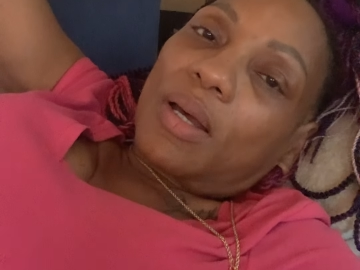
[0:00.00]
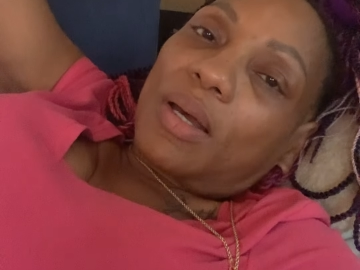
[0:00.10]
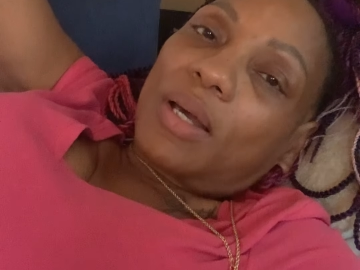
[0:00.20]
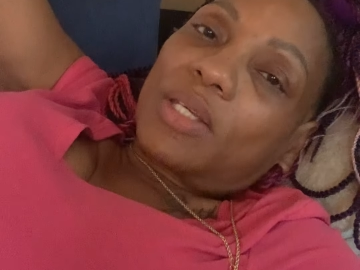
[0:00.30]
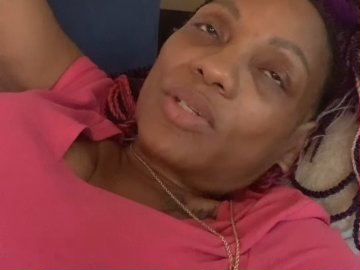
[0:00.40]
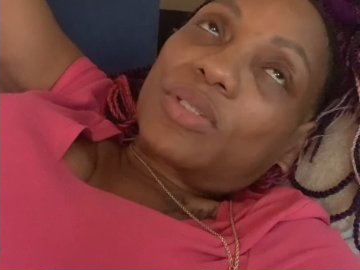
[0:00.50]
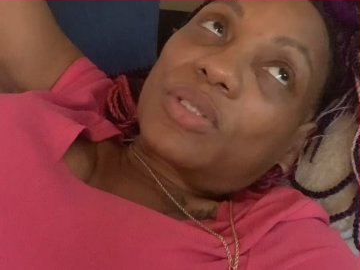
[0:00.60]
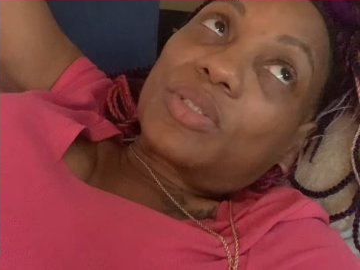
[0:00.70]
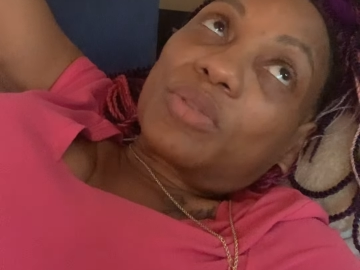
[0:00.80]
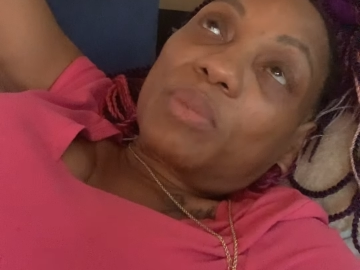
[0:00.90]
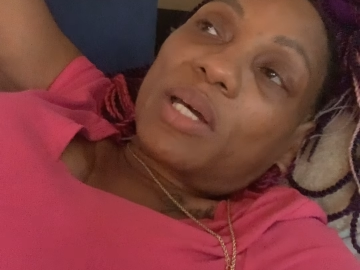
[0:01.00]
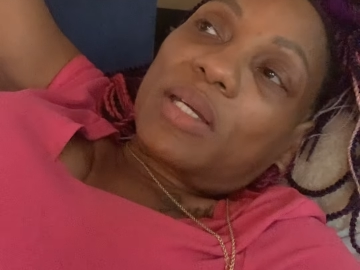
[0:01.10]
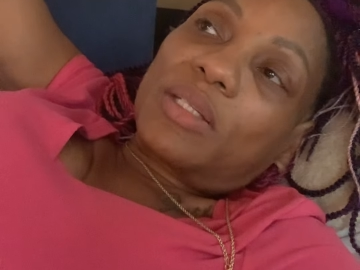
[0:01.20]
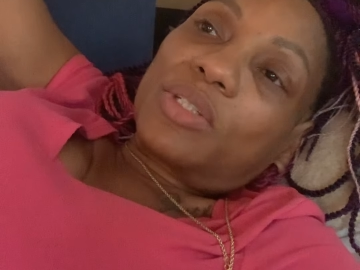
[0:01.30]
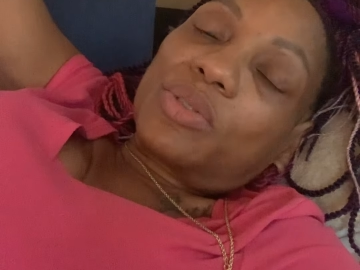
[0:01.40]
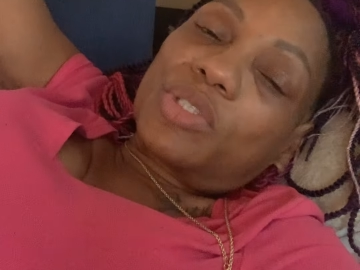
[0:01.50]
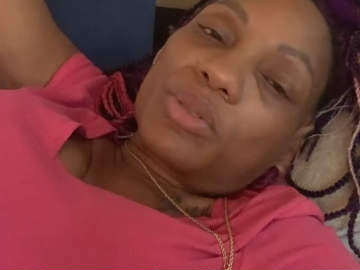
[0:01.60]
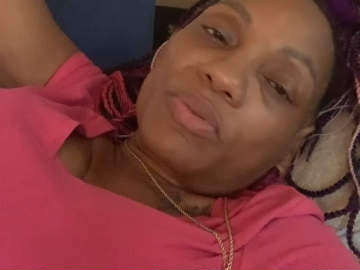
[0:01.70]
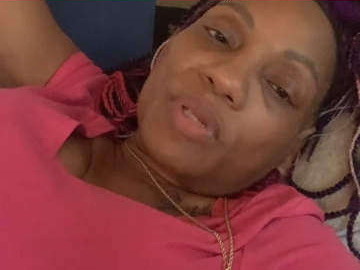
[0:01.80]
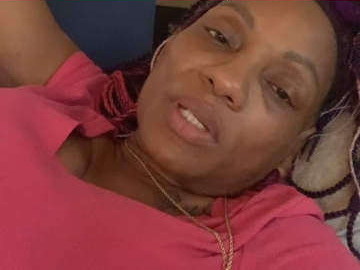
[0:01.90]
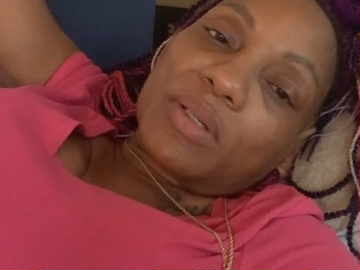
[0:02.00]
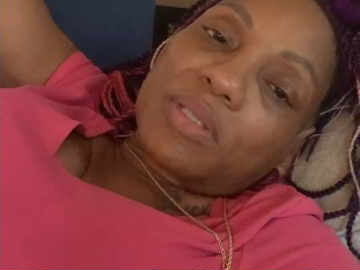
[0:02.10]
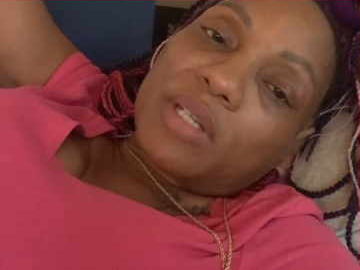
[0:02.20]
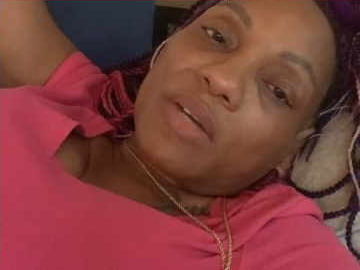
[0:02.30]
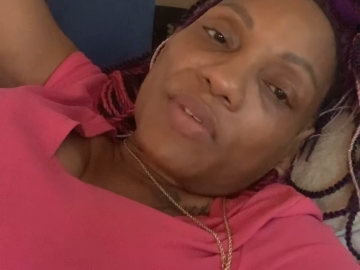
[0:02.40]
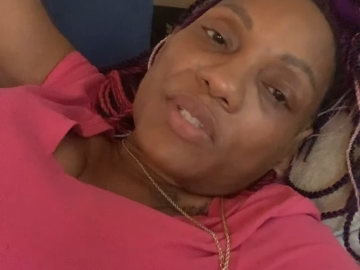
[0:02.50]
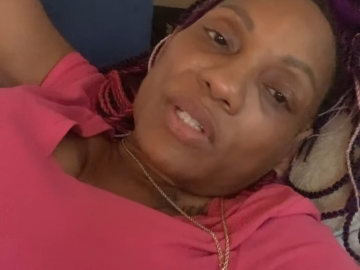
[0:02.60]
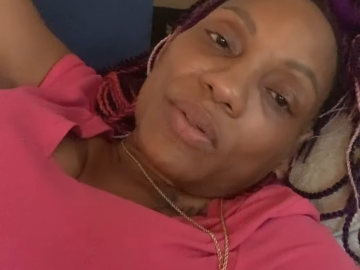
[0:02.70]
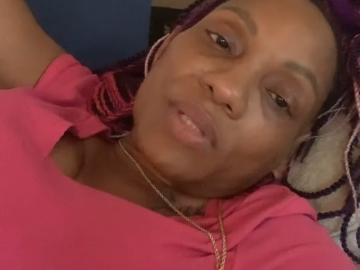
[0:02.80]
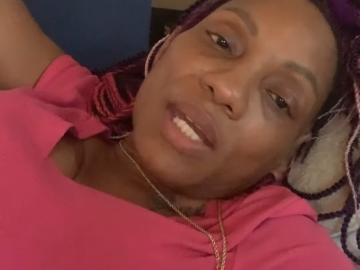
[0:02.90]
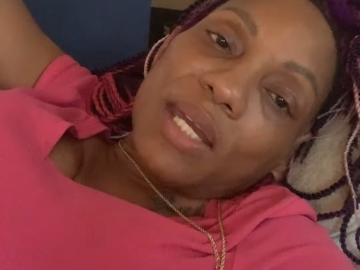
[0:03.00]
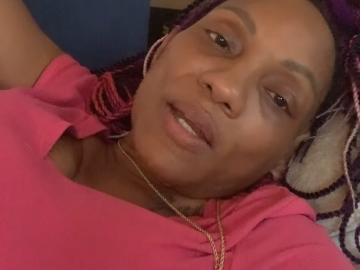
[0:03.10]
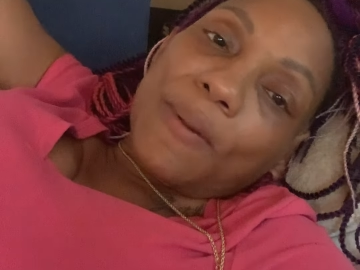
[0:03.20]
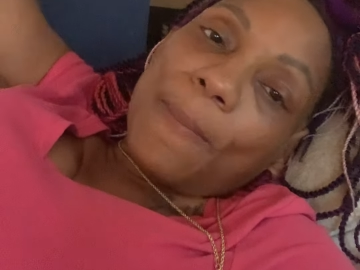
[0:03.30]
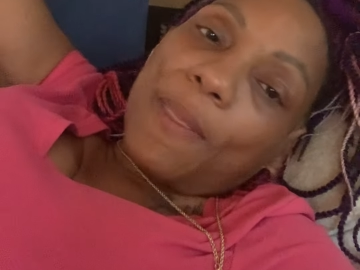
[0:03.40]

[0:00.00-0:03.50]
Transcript: I used to do my YouTube videos every single day.